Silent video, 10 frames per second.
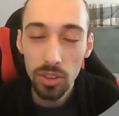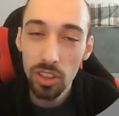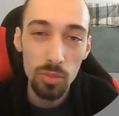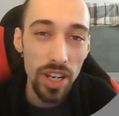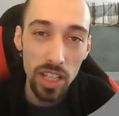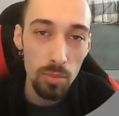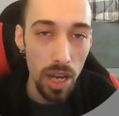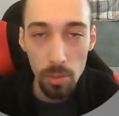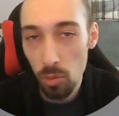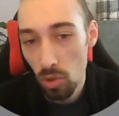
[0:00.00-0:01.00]
Just making a
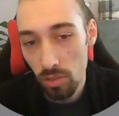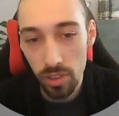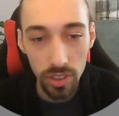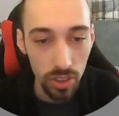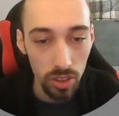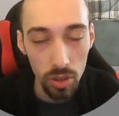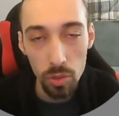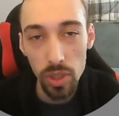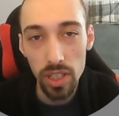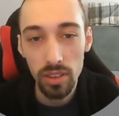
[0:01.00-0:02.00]
map of what things are going to go
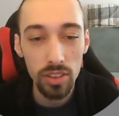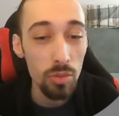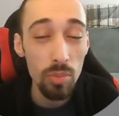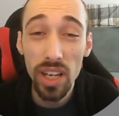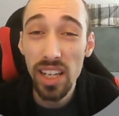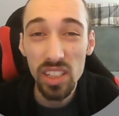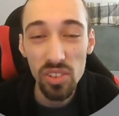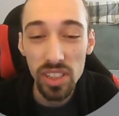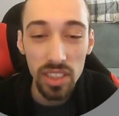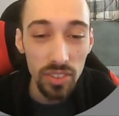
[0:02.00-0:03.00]
where. You barely
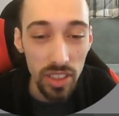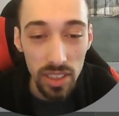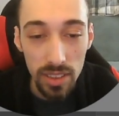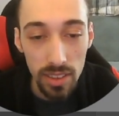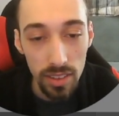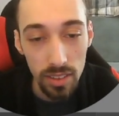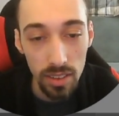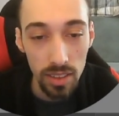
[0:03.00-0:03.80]
really even need this.